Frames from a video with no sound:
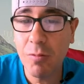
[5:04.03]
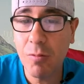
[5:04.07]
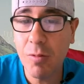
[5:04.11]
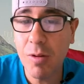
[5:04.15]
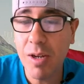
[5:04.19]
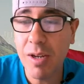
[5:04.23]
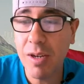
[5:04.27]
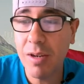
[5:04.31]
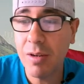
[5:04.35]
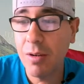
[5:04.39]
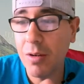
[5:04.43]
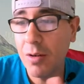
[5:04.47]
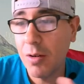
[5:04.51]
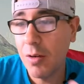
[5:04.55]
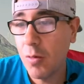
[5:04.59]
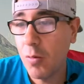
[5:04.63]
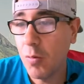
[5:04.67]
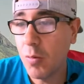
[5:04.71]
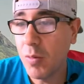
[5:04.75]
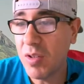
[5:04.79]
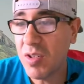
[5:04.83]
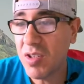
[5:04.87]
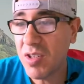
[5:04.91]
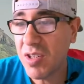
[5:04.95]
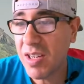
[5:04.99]
1,
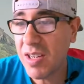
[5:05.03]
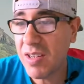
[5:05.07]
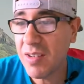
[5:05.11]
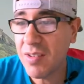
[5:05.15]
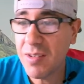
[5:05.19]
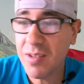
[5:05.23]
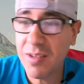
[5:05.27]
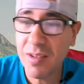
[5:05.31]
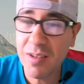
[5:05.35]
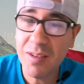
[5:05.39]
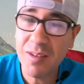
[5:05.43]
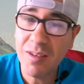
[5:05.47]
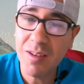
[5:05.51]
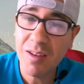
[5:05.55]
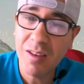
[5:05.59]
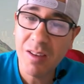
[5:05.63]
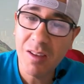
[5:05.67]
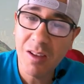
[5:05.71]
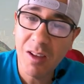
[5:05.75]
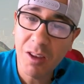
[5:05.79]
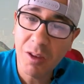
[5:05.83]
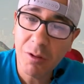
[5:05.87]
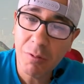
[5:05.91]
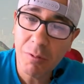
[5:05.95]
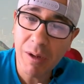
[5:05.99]
which gives us
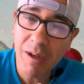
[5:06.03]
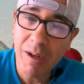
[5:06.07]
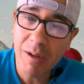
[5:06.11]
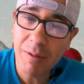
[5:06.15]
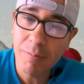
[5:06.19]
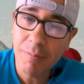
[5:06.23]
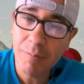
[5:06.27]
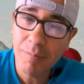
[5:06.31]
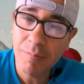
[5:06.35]
the 3.